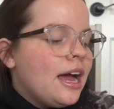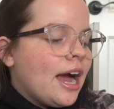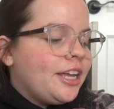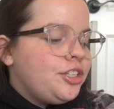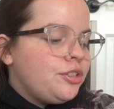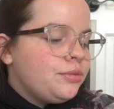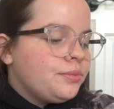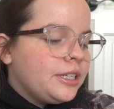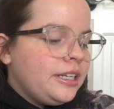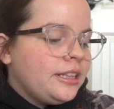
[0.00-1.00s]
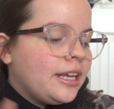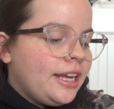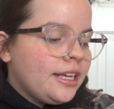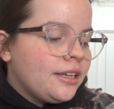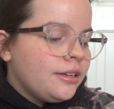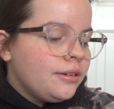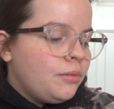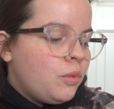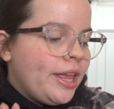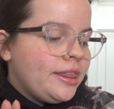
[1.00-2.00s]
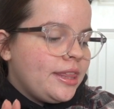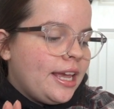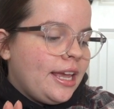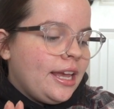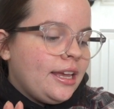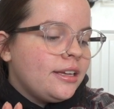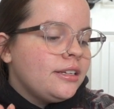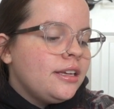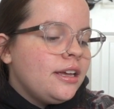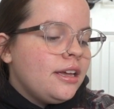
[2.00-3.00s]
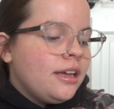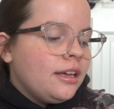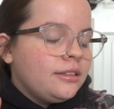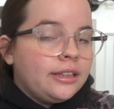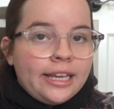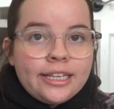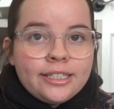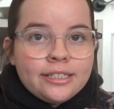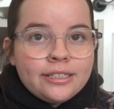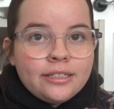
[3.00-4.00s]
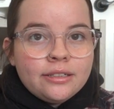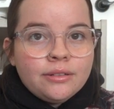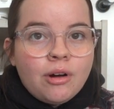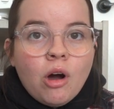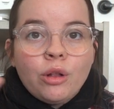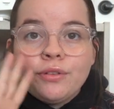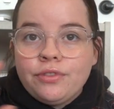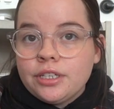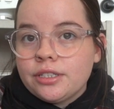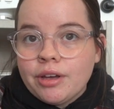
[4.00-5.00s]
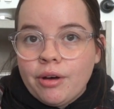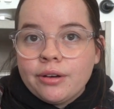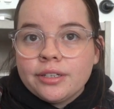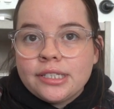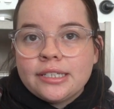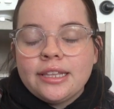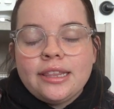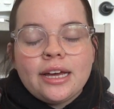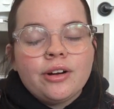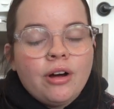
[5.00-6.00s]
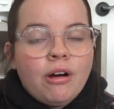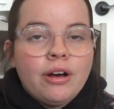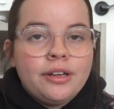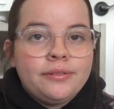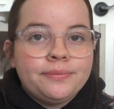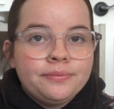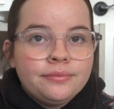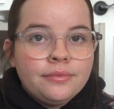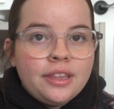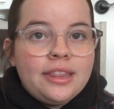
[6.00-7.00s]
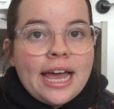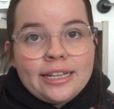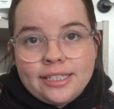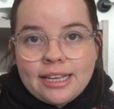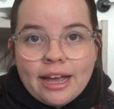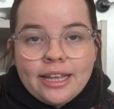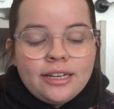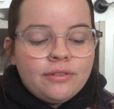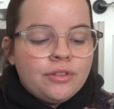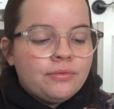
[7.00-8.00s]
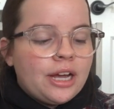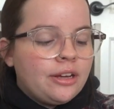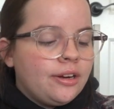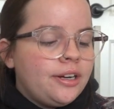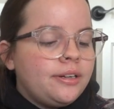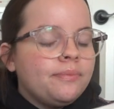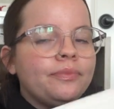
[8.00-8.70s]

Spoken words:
I do really like when they list all of the songs that are on that side of the record.